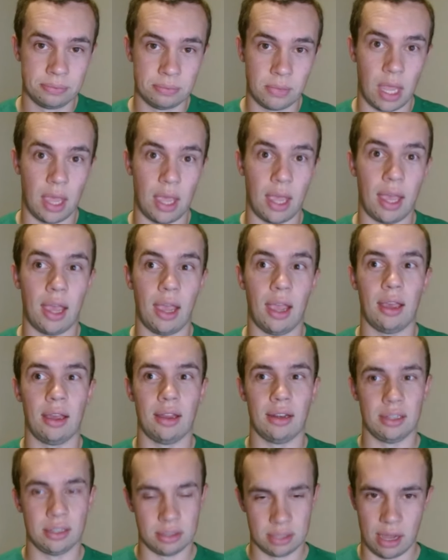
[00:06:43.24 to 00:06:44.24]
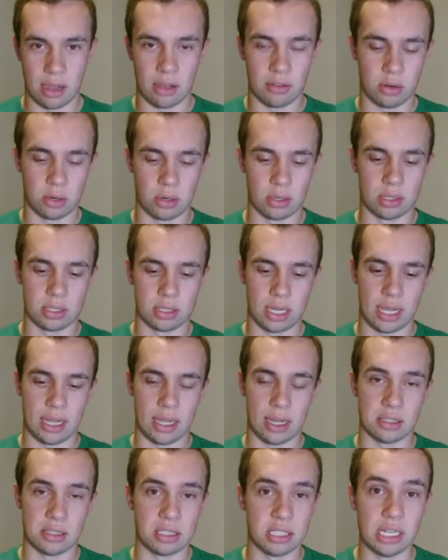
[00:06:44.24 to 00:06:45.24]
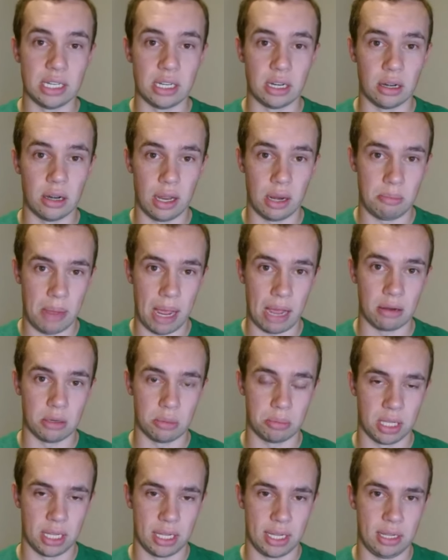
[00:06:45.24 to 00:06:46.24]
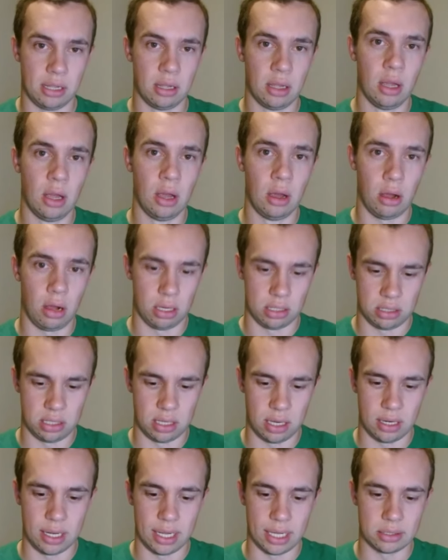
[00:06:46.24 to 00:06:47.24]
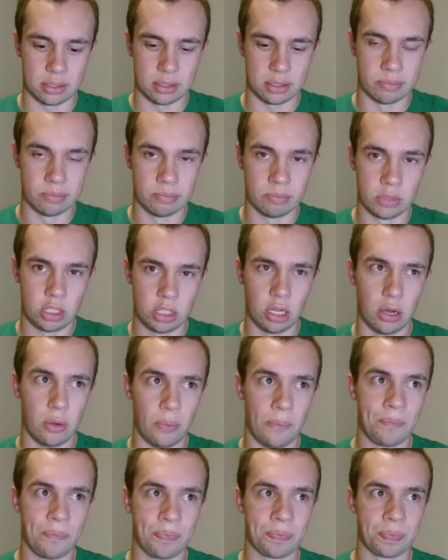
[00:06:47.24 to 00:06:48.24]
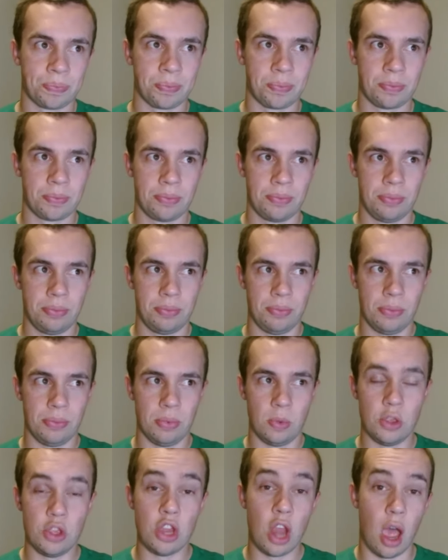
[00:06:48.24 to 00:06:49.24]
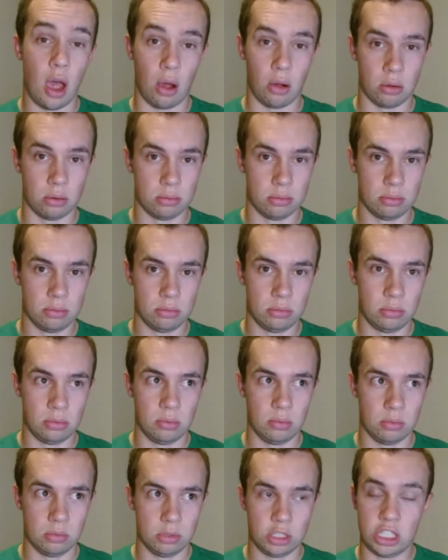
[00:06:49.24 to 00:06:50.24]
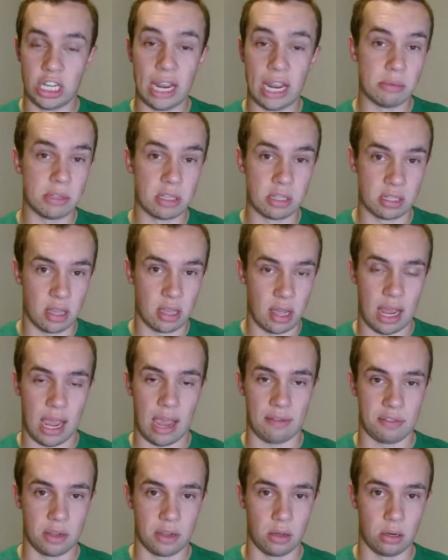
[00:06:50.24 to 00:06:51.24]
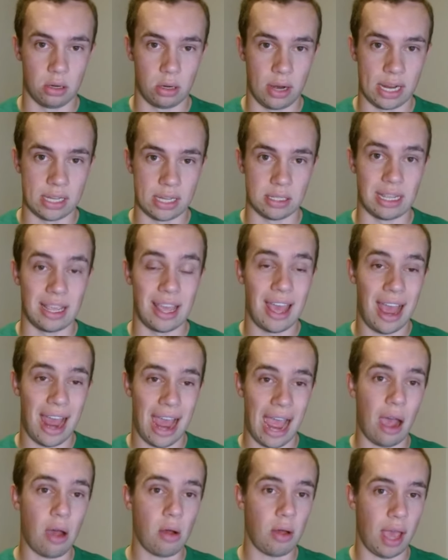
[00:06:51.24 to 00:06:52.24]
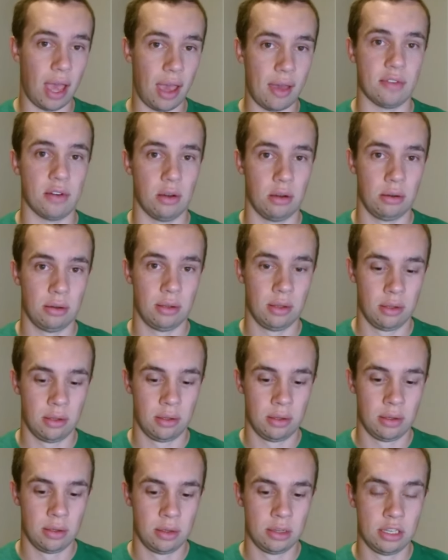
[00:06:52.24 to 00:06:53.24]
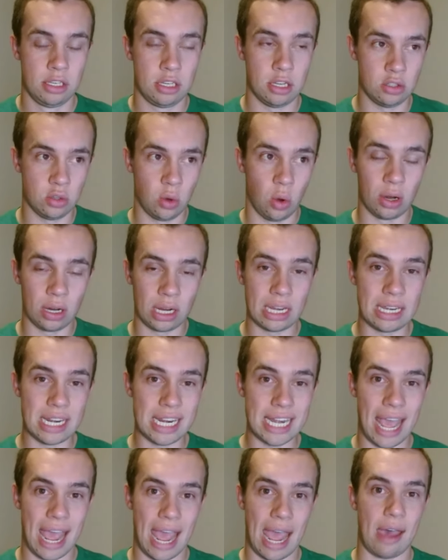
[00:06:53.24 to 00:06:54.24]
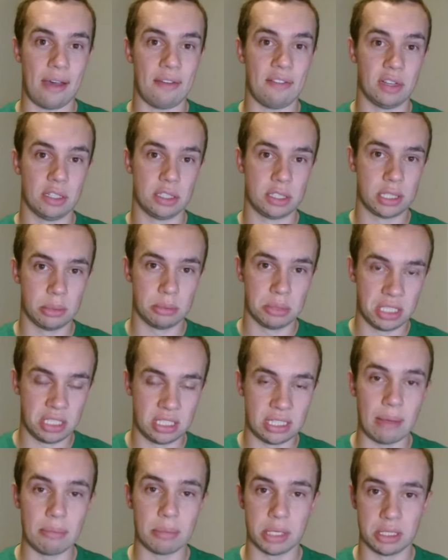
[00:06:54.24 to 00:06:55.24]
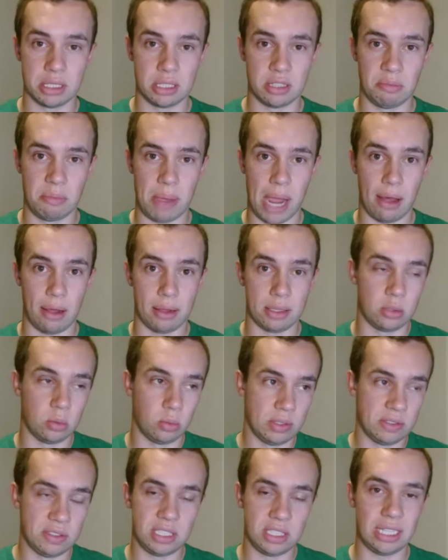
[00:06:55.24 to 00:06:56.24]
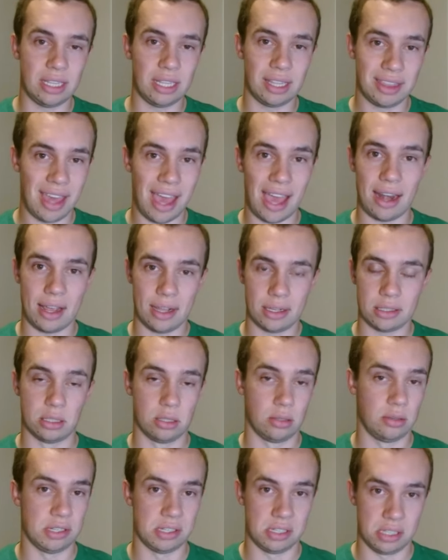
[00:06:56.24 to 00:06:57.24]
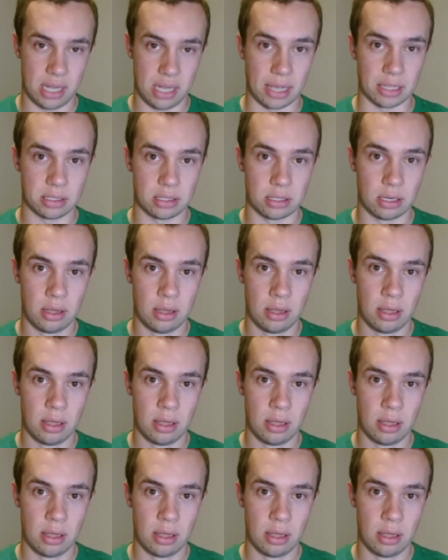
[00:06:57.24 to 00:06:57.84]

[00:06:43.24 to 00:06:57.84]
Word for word: and is now, of course, a, a uh, senior and bound to play on Sundays. So, no, James does not have to go crazy. However, does Oregon need to have some semblance of balance? We've seen that that answer is yes.